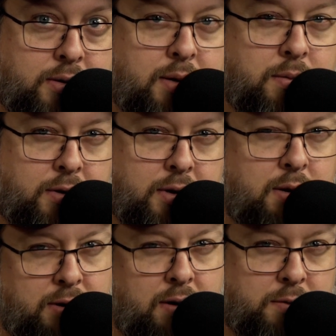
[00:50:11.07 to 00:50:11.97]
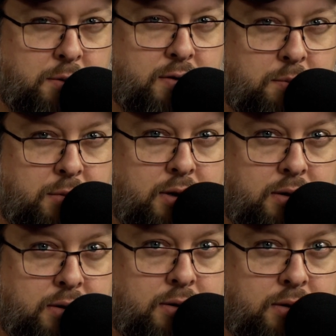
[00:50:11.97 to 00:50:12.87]
That was good. That was how it was supposed to be.
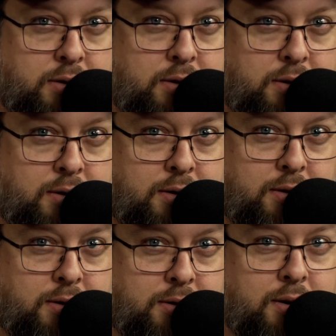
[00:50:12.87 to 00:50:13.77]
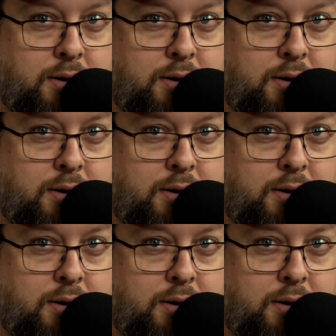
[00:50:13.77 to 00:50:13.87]
Yeah.